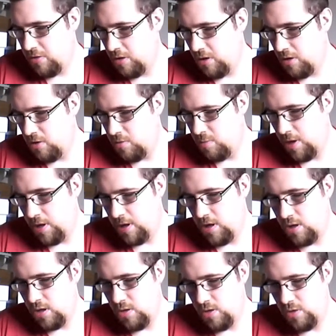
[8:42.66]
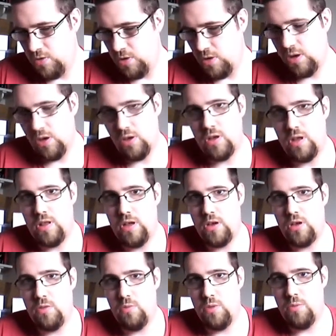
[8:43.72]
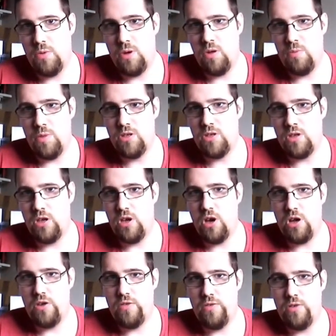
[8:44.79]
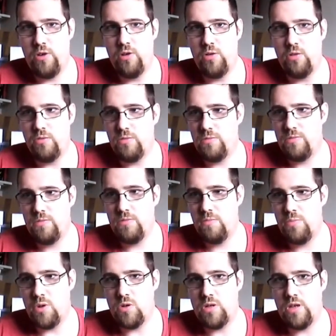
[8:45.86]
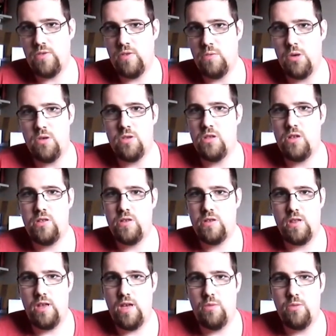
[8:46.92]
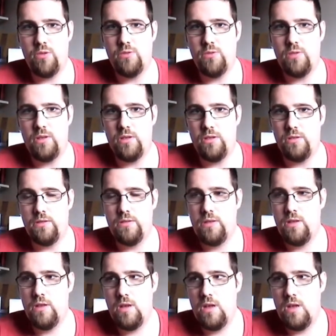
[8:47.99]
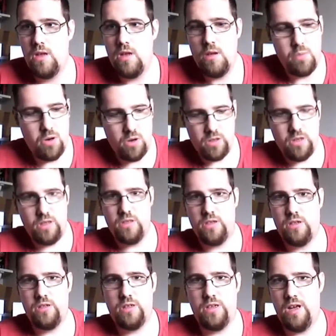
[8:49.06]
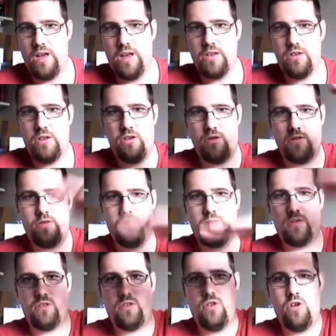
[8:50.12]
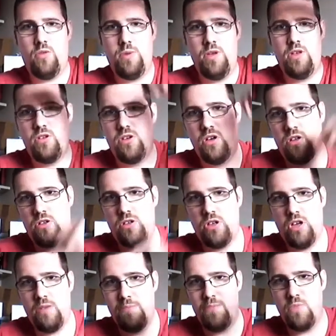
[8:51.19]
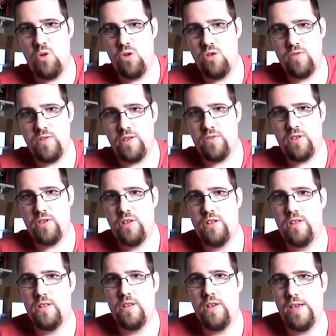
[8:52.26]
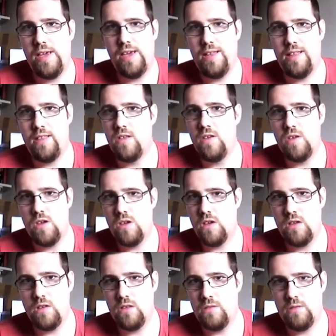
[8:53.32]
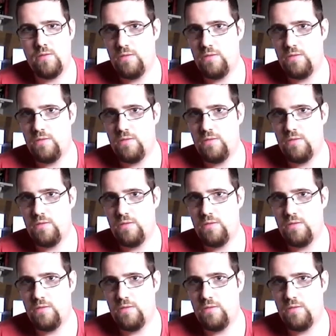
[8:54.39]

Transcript: really good back issues in really good condition, but the problem is you got to hunt through box after box. Nothing's labelled, and boxes are stacked, you know, on top of each other, so you got to move everything to get into it. And